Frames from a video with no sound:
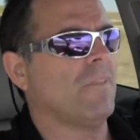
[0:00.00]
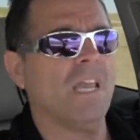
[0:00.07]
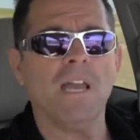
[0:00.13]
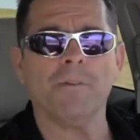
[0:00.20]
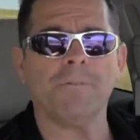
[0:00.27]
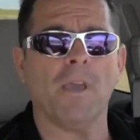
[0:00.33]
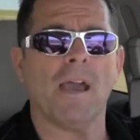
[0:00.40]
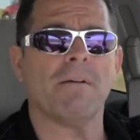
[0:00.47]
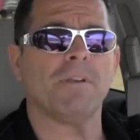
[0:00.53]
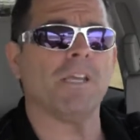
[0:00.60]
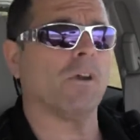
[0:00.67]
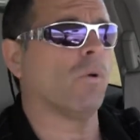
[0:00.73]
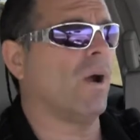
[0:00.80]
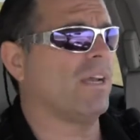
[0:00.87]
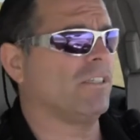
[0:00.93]
If you have
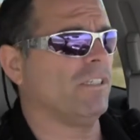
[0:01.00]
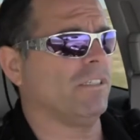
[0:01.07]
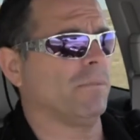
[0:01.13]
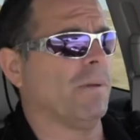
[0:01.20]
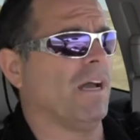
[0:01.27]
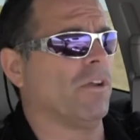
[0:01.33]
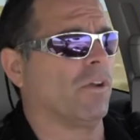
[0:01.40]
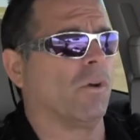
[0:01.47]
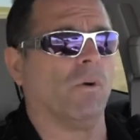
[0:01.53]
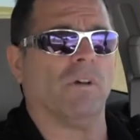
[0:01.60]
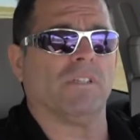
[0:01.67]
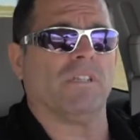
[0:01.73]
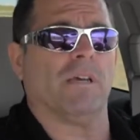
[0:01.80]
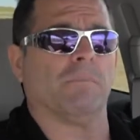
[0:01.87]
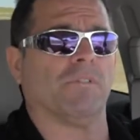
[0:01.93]
any questions about your
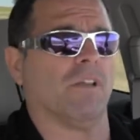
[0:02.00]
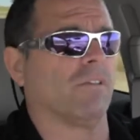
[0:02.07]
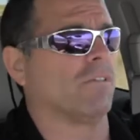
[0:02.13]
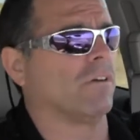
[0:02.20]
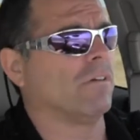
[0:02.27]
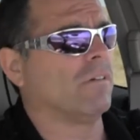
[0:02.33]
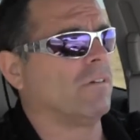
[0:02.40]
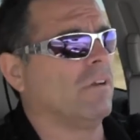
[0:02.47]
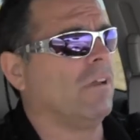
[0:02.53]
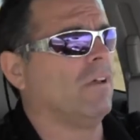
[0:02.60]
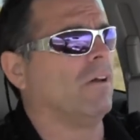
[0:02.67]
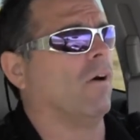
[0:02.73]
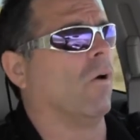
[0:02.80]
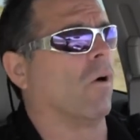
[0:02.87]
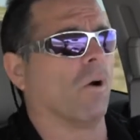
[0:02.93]
coolant temp sensor,
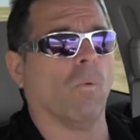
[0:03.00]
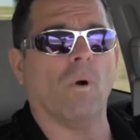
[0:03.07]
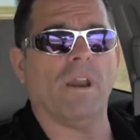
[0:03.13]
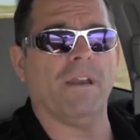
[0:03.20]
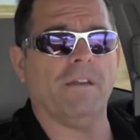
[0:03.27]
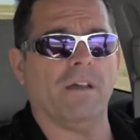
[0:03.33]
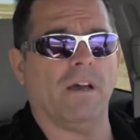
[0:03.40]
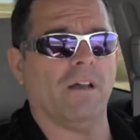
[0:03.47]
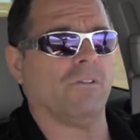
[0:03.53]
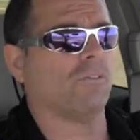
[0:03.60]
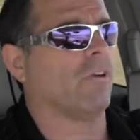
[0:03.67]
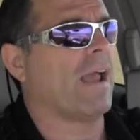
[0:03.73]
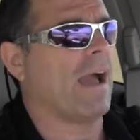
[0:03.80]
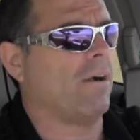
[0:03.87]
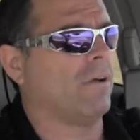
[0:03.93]
or what it
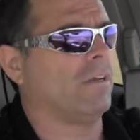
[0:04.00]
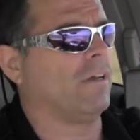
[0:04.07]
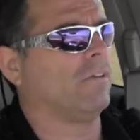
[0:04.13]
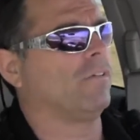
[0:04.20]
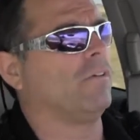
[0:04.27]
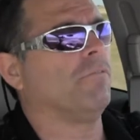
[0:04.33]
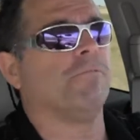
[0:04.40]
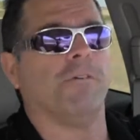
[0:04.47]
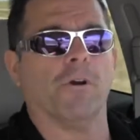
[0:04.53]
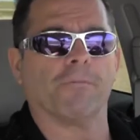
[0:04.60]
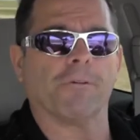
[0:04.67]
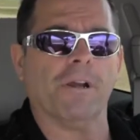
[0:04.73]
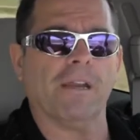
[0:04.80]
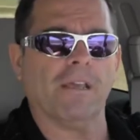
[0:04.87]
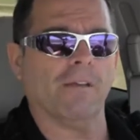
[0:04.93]
does or how it does it, feel
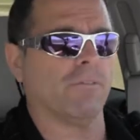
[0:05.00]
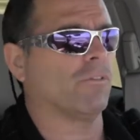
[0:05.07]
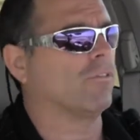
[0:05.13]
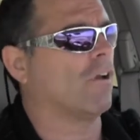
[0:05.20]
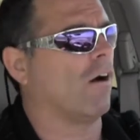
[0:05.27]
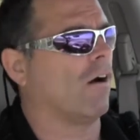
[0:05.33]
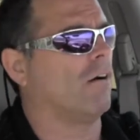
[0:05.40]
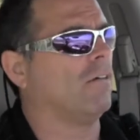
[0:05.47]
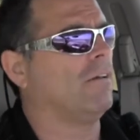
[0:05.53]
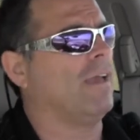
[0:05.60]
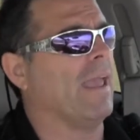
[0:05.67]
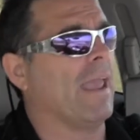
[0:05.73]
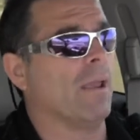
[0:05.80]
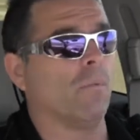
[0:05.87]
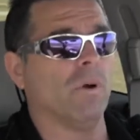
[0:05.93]
free to give us a call,
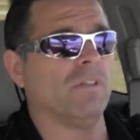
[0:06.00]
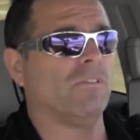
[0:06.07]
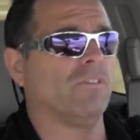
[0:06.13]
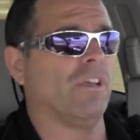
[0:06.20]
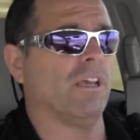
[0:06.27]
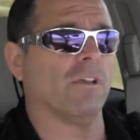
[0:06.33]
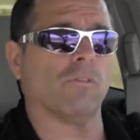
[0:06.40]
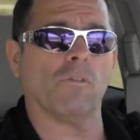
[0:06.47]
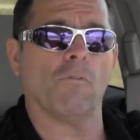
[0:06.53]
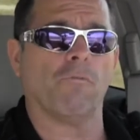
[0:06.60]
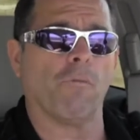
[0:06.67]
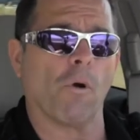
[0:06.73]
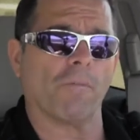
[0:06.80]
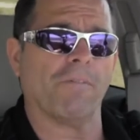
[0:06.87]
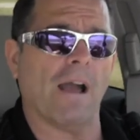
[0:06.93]

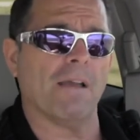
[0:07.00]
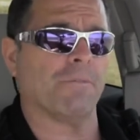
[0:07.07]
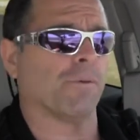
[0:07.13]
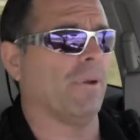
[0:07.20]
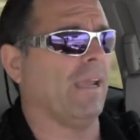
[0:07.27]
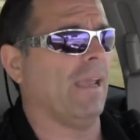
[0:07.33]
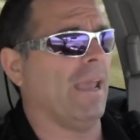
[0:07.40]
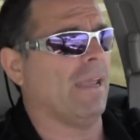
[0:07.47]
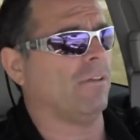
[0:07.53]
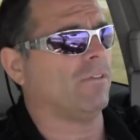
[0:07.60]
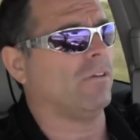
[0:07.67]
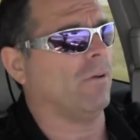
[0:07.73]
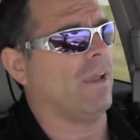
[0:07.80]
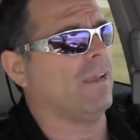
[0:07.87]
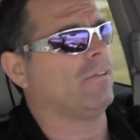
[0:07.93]

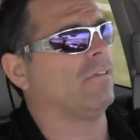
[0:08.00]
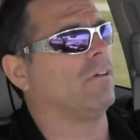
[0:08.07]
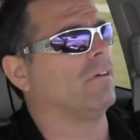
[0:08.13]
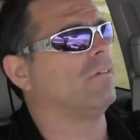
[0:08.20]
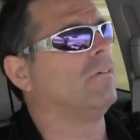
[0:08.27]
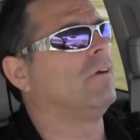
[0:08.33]
816-453-8282.